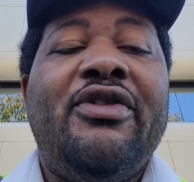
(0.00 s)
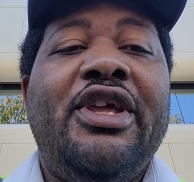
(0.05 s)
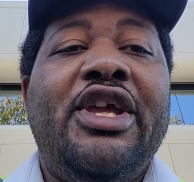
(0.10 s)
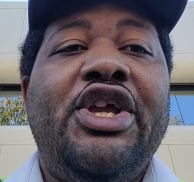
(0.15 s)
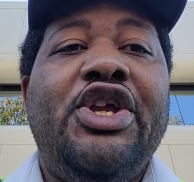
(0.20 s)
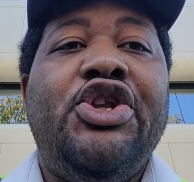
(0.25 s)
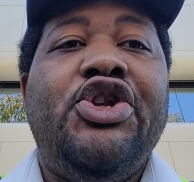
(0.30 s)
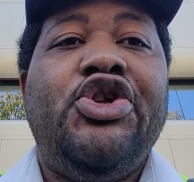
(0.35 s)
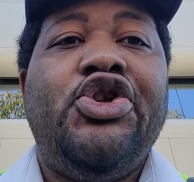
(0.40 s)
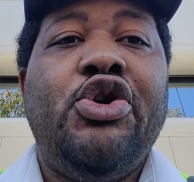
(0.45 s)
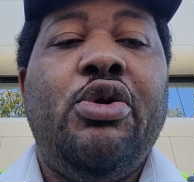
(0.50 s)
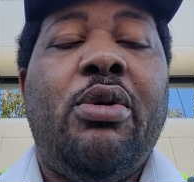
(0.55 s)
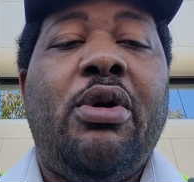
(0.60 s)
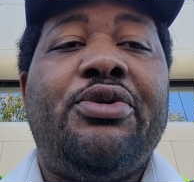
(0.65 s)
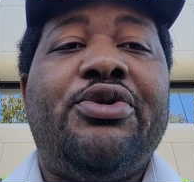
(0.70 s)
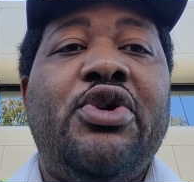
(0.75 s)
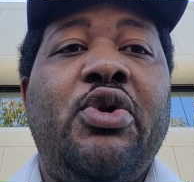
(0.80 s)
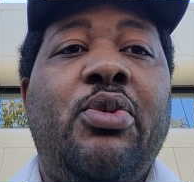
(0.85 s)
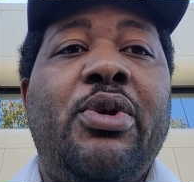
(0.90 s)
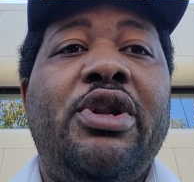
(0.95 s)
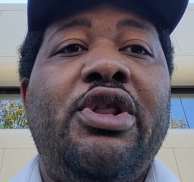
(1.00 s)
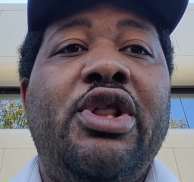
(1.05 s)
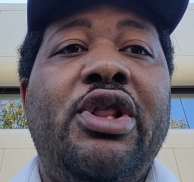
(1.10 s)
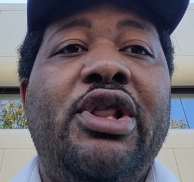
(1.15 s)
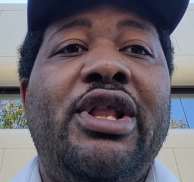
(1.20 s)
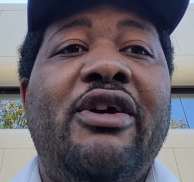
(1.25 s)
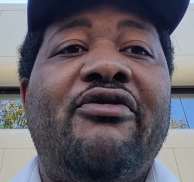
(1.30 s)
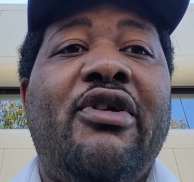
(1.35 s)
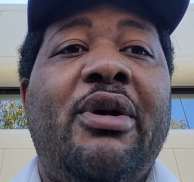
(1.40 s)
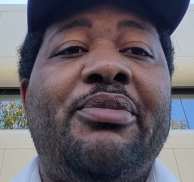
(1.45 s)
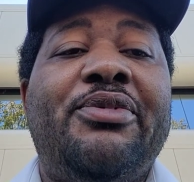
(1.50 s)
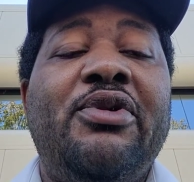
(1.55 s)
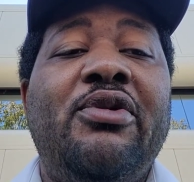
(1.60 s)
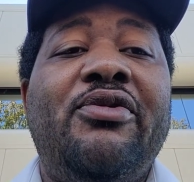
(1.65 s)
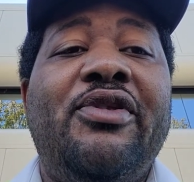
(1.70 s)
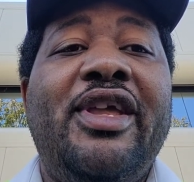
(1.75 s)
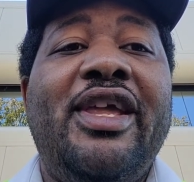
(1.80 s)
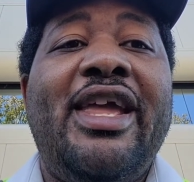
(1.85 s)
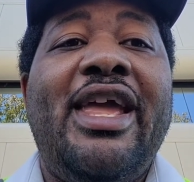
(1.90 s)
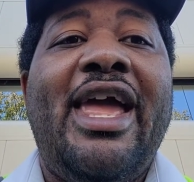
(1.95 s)
the Duo 2 would live up
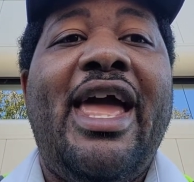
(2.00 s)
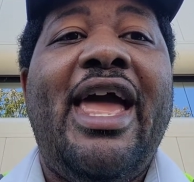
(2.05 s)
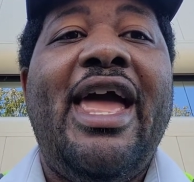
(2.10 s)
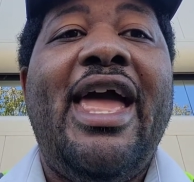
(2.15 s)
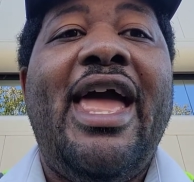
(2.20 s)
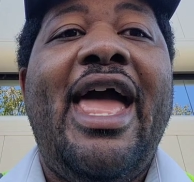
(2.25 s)
to the